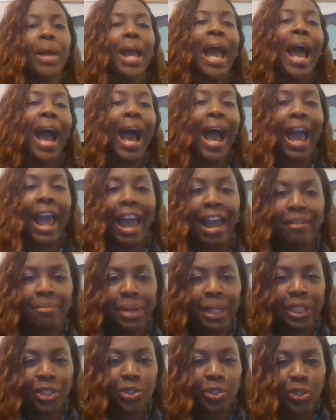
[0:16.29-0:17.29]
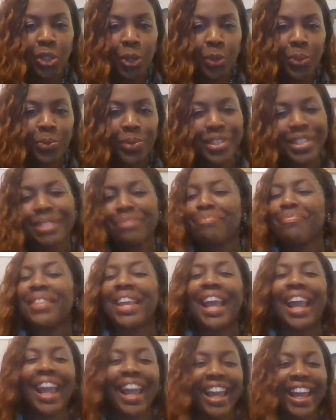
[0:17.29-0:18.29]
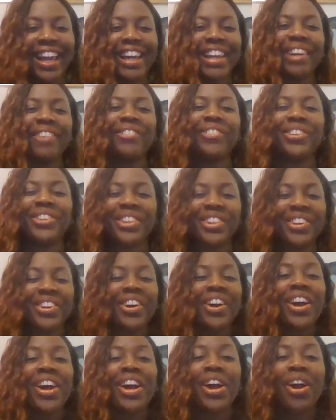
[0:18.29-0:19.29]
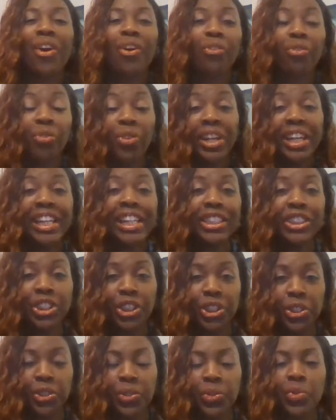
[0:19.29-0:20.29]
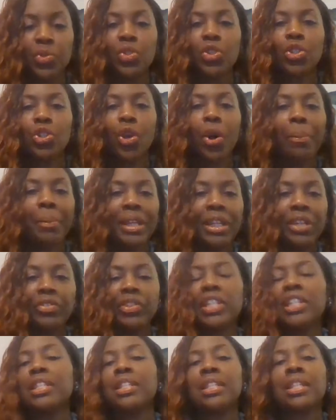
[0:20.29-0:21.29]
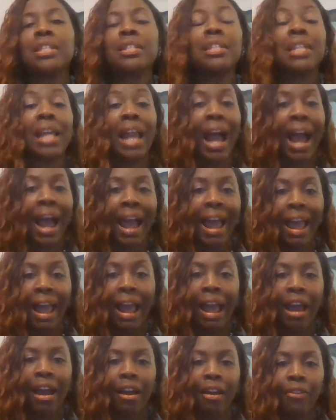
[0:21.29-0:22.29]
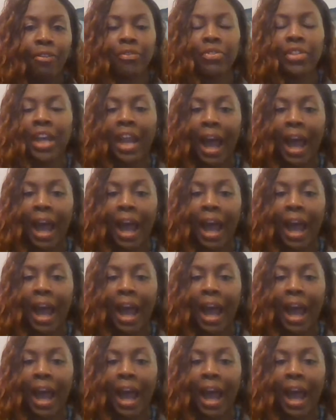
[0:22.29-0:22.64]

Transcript: I have my little notes and I'm going to read you so many reasons that I have